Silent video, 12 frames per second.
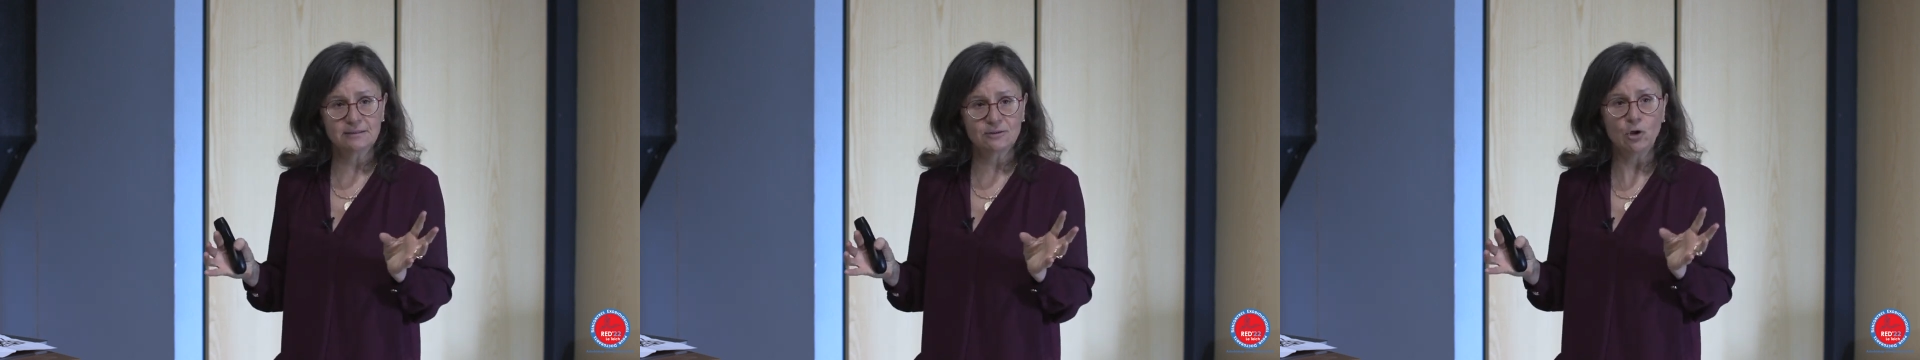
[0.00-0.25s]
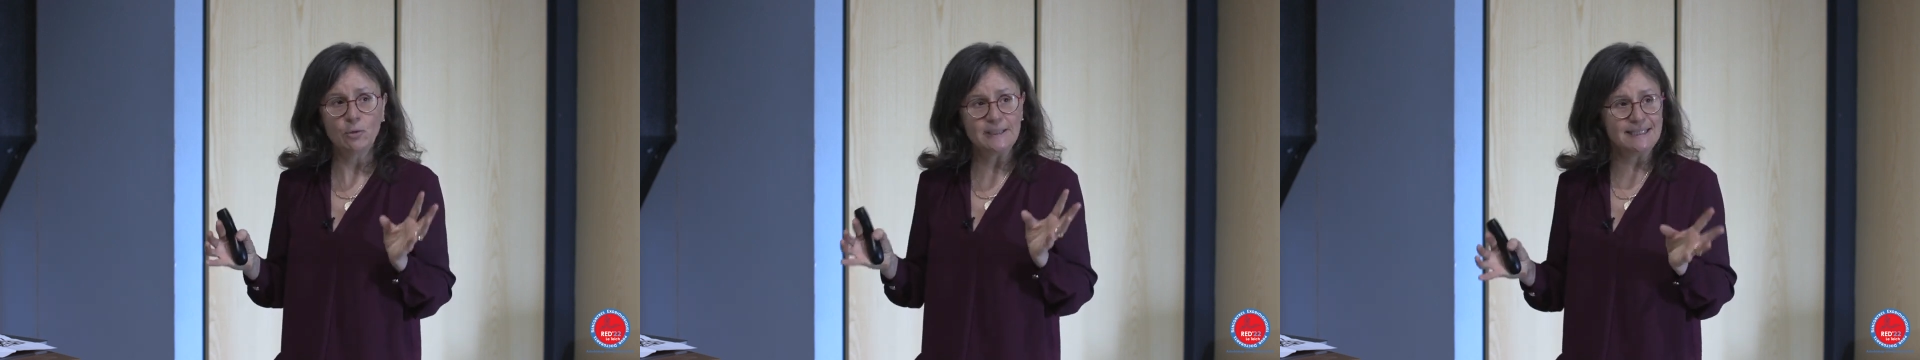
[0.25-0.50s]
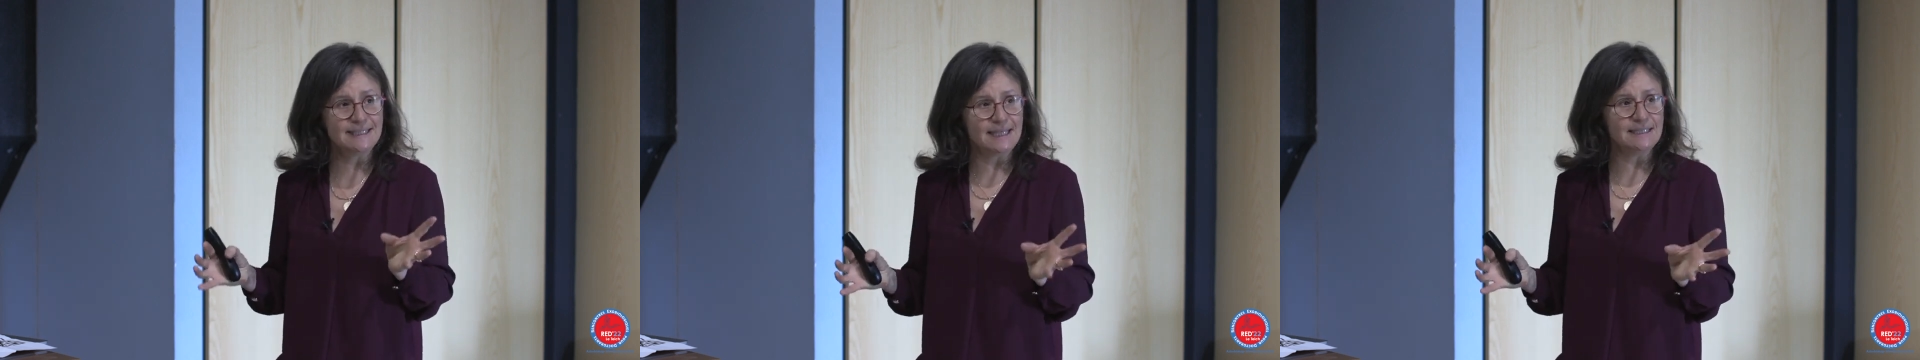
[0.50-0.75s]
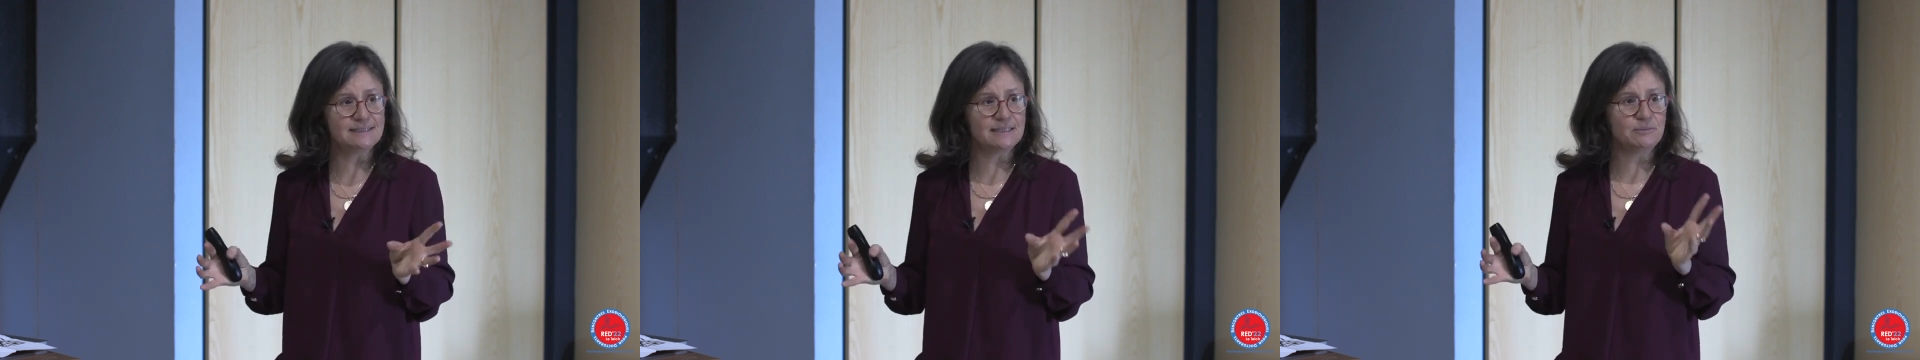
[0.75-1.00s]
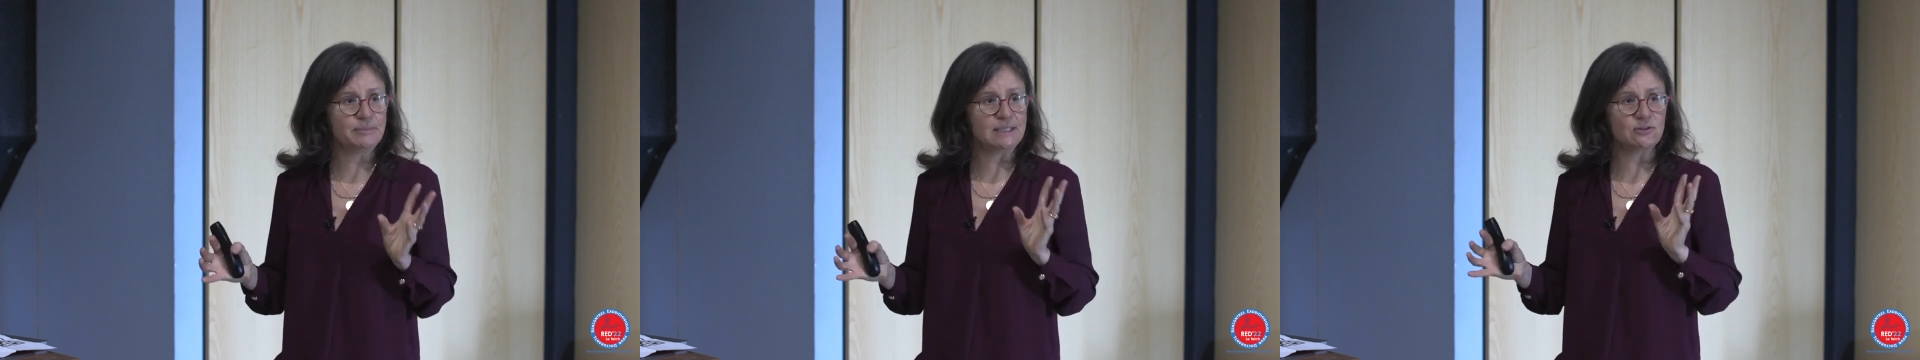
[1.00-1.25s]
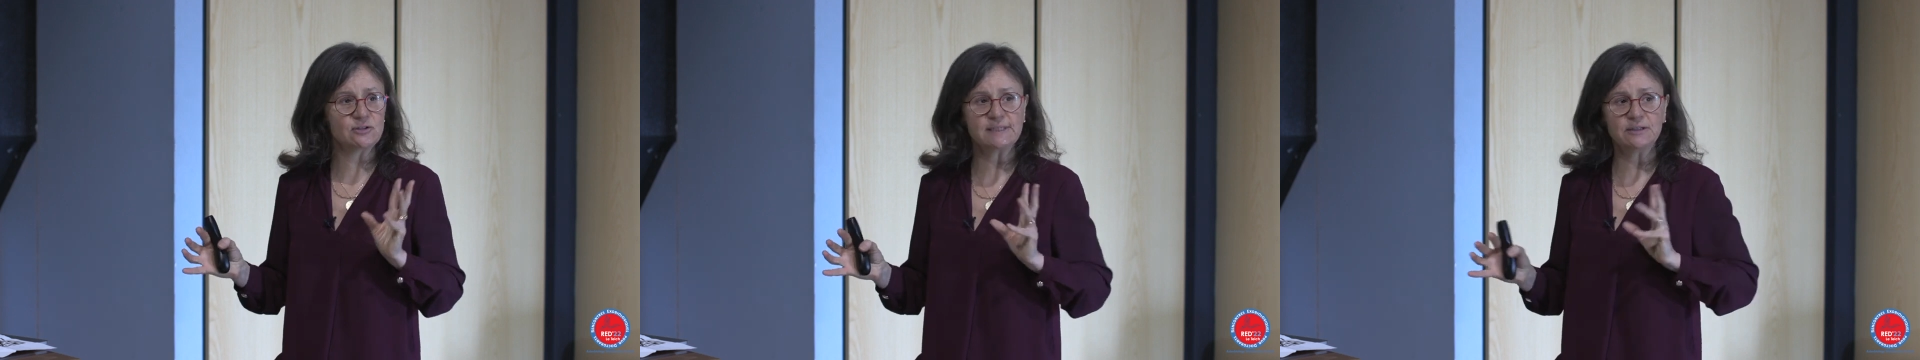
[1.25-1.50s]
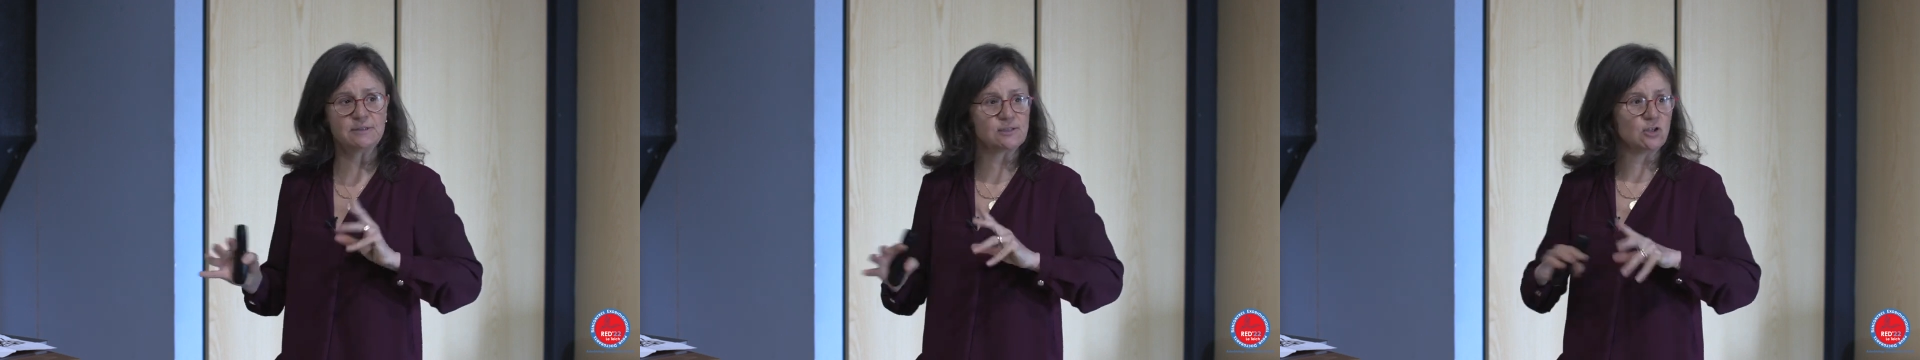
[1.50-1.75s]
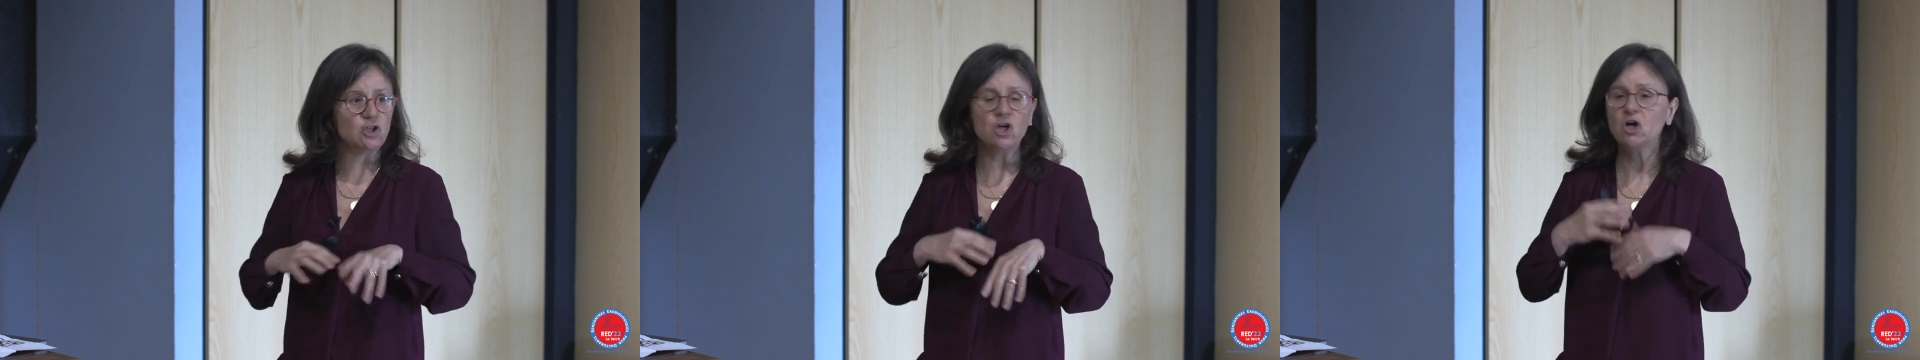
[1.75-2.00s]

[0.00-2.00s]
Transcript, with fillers: complicated because there is a